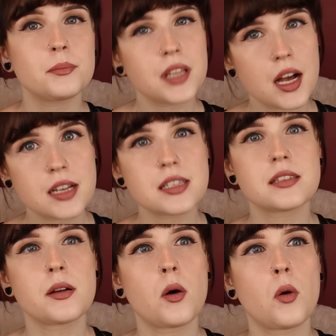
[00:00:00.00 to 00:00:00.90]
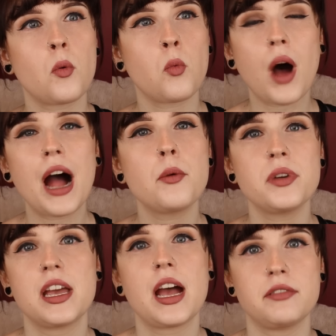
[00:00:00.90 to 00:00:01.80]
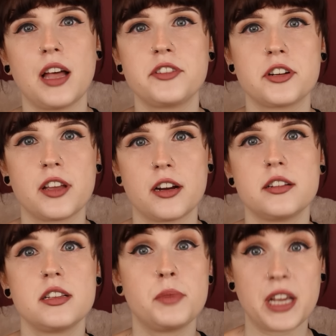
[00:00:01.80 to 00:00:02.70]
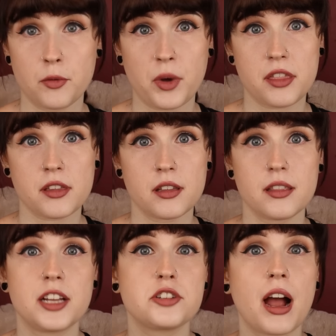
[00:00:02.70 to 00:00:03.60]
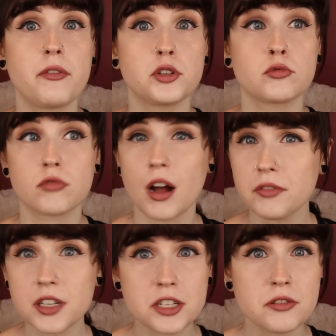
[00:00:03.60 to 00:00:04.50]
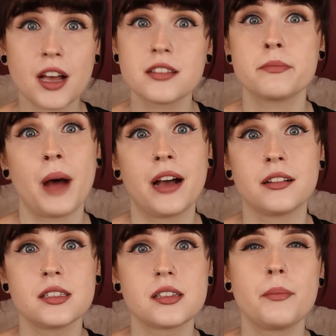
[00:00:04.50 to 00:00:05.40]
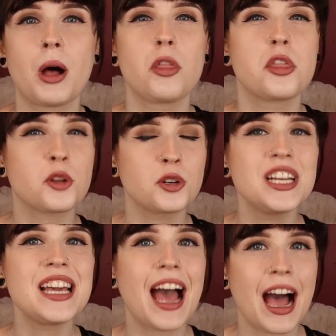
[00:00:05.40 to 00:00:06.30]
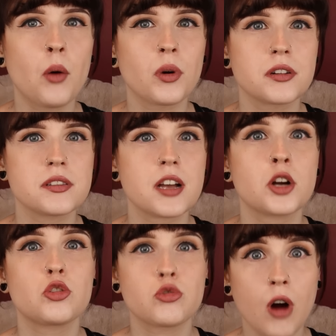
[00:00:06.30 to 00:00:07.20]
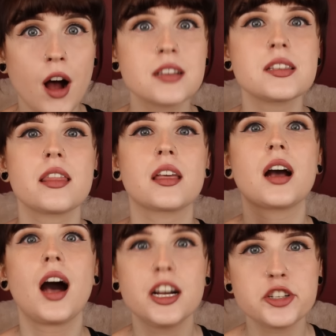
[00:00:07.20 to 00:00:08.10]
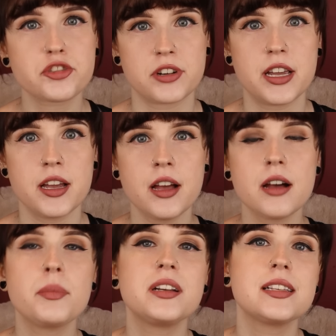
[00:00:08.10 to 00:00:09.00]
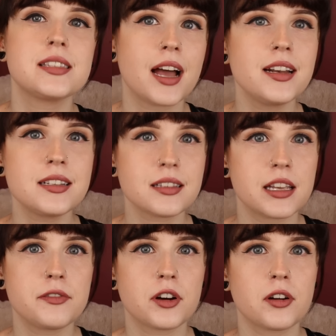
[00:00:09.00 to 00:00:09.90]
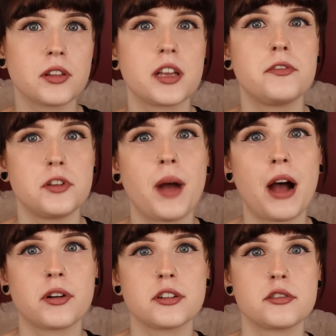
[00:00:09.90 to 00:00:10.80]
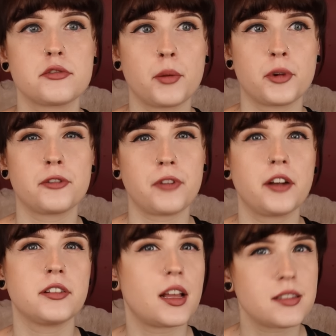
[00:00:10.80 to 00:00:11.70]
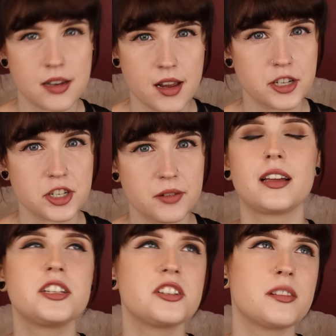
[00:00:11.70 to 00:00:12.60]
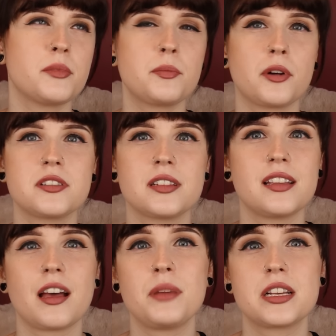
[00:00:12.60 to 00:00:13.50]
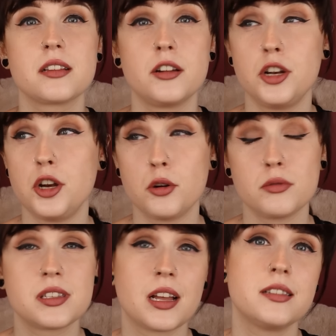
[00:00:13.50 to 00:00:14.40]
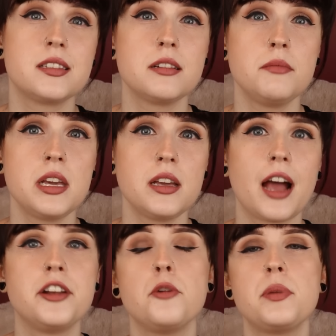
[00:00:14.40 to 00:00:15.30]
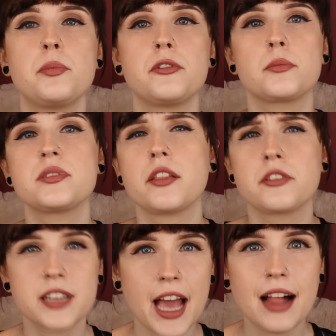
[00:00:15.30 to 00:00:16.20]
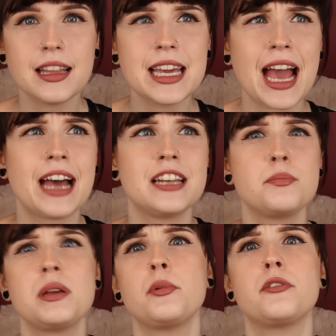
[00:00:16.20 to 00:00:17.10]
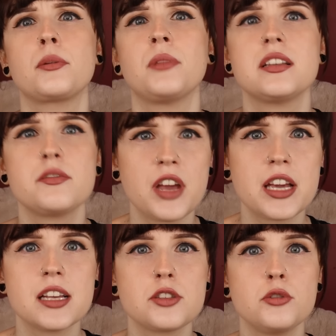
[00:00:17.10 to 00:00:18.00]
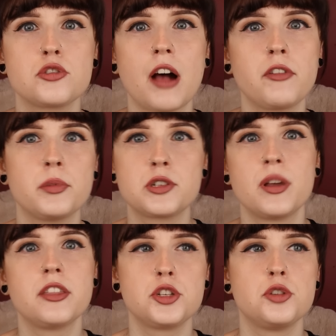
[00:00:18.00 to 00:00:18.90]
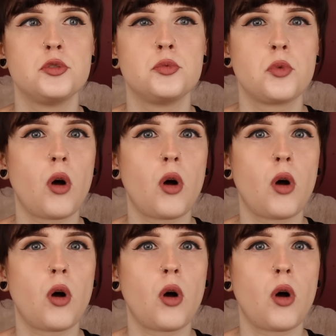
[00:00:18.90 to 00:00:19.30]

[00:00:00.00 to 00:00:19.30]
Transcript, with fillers: Plus, why would they have left her there to begin with? They traveled roughly 2,000 miles, about 30 hours across the country, but decided to leave her only a few hours from her final destination. That is just something personally that makes no sense to me. I know people from Southern Cali and people from Las Vegas who travel between the two